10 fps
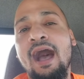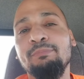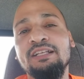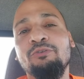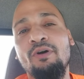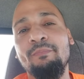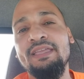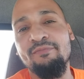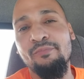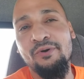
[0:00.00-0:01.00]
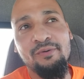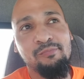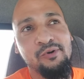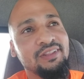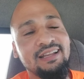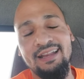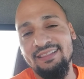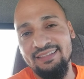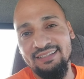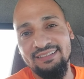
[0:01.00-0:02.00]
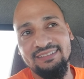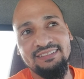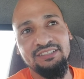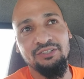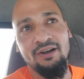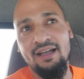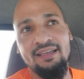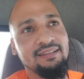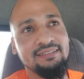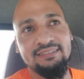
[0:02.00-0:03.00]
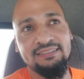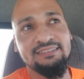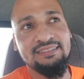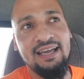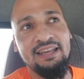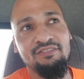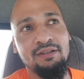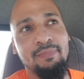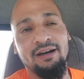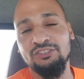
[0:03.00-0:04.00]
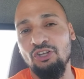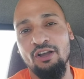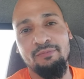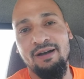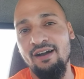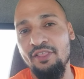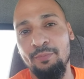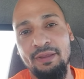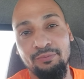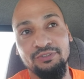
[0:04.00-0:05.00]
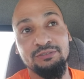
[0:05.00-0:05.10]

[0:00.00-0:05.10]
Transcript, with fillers: I'm dealing with me more more than anything. You know, it's not even about talking about other people.